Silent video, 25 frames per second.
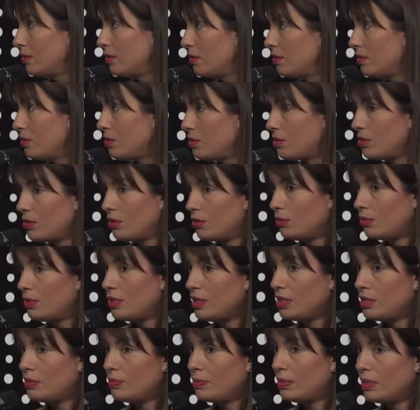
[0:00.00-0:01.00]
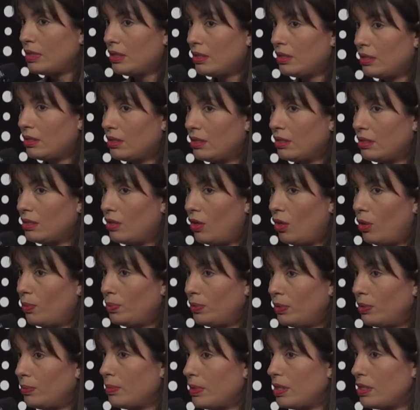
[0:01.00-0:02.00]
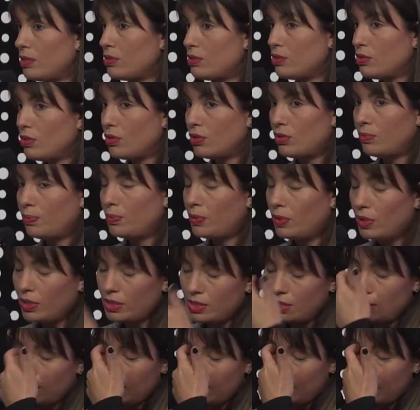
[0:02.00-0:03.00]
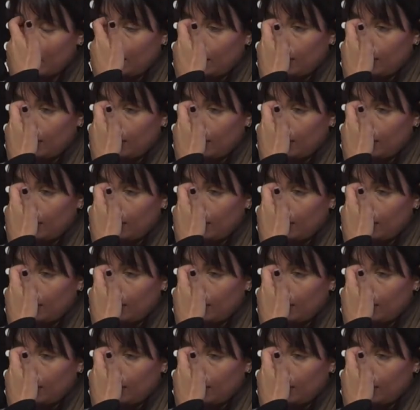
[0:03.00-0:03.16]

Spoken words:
So this will optimize your process,